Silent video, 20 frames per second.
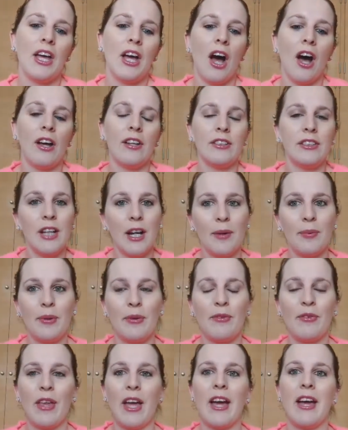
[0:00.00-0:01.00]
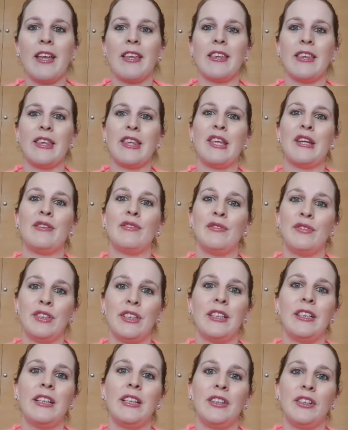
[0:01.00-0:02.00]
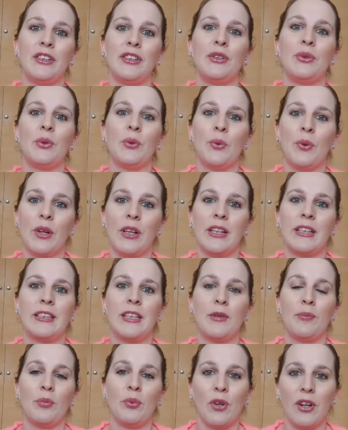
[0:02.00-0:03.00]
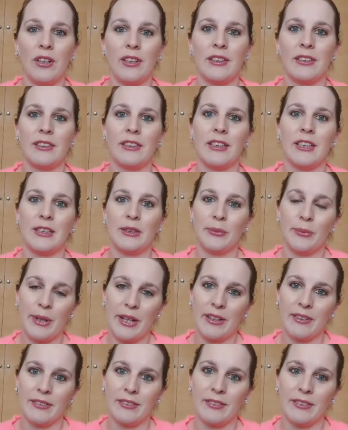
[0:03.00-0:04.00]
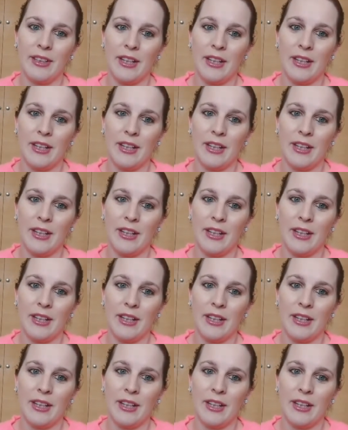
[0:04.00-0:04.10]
on top of that, they're really good quality products as well,